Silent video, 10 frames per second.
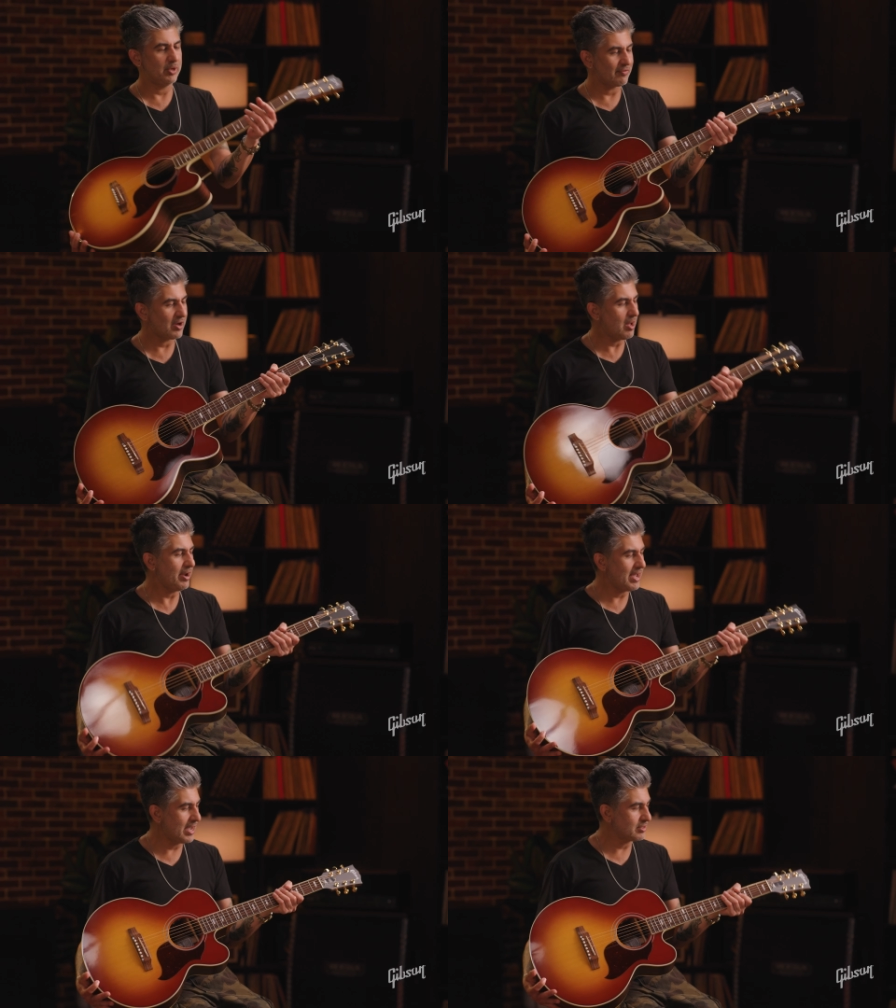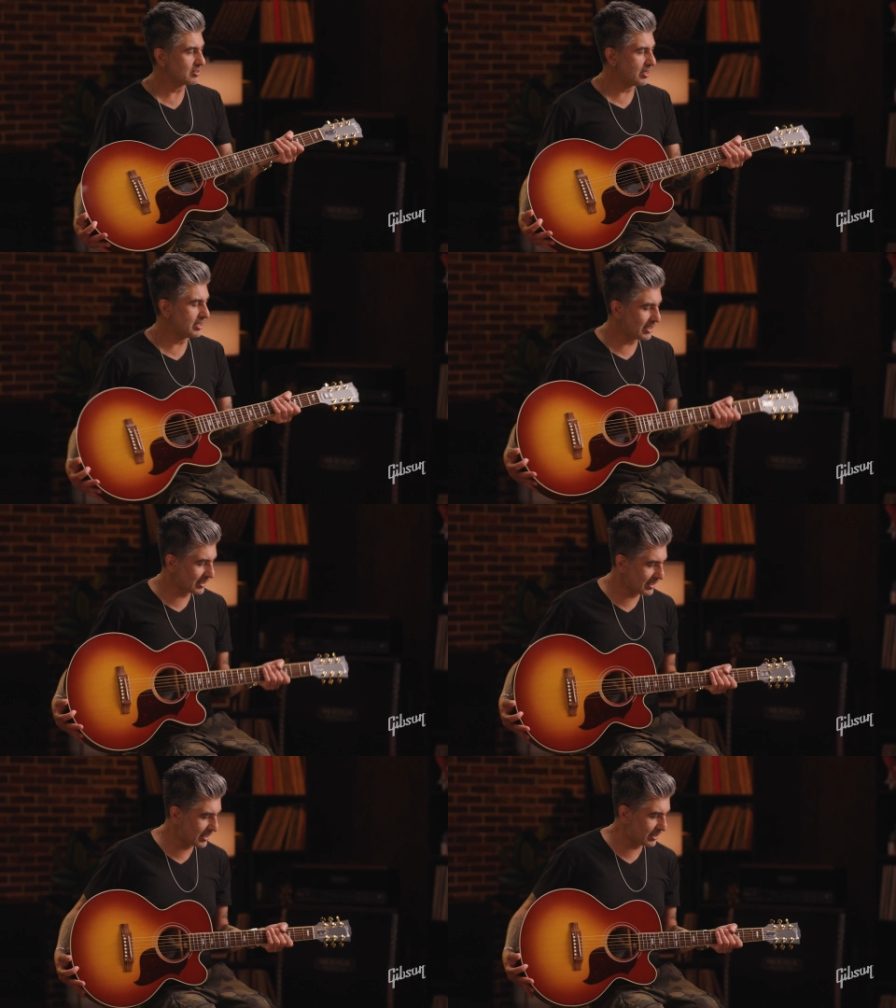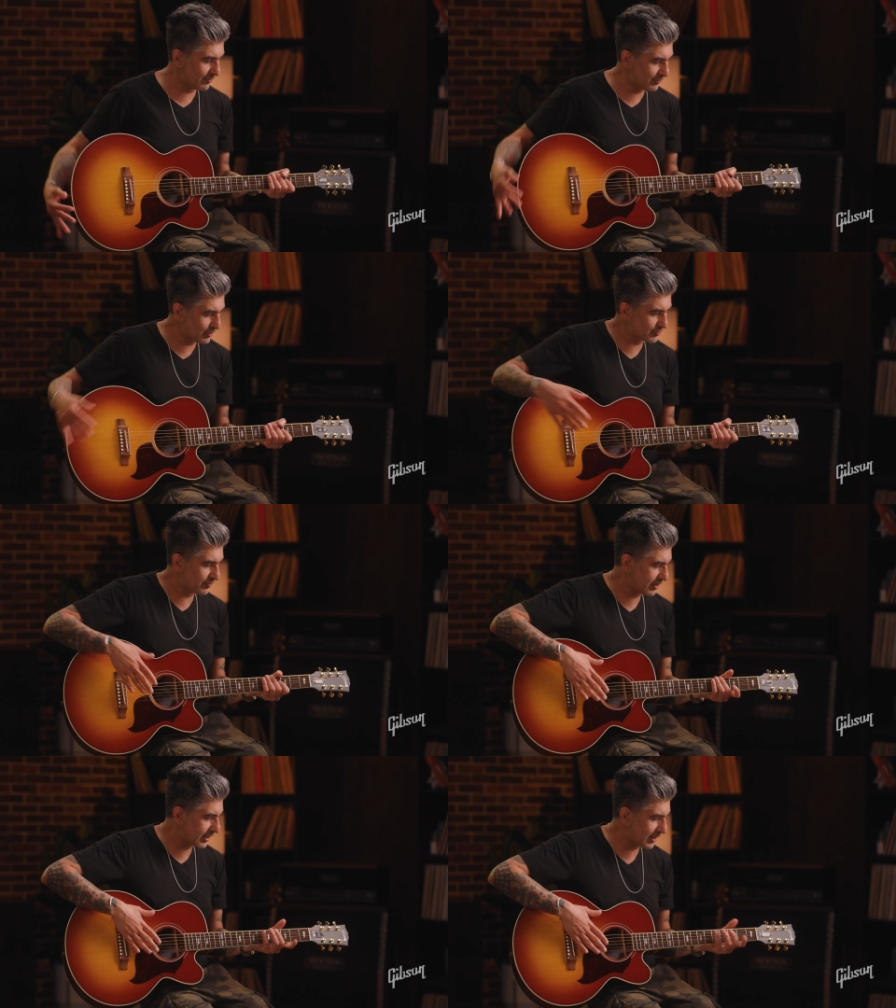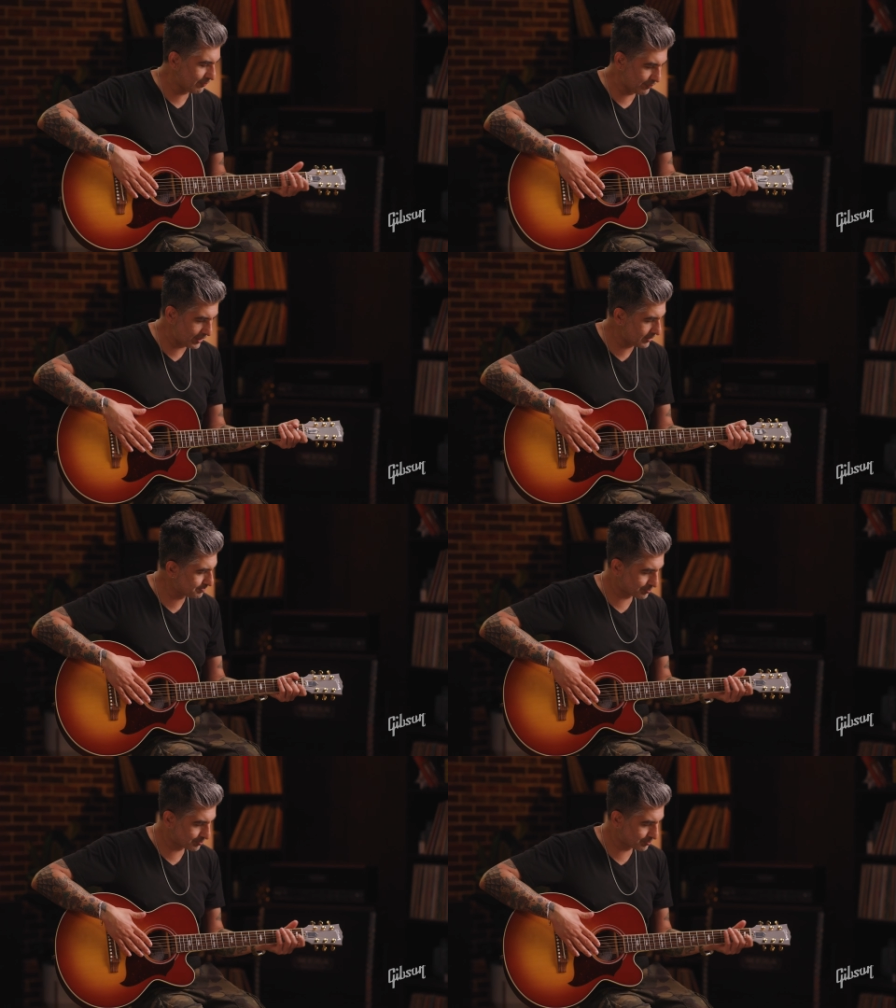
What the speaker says: when I've got my hands on it, again, it feels very comfy.